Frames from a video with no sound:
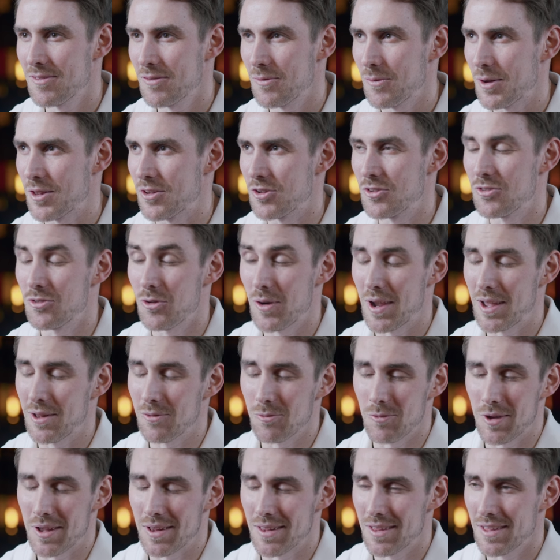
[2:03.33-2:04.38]
when you
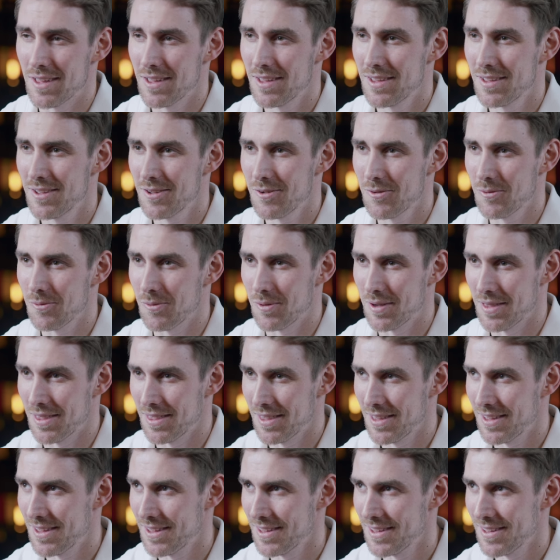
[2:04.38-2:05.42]
train with
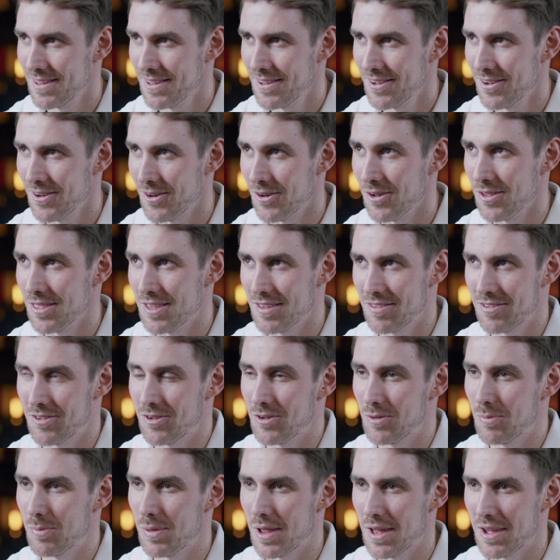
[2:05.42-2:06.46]
all these
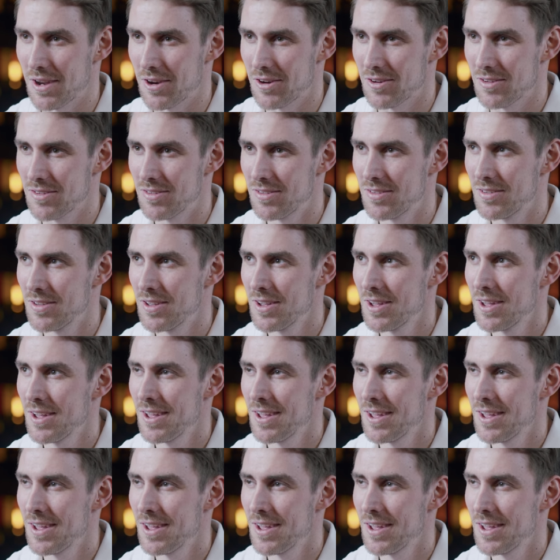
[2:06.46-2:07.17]
good players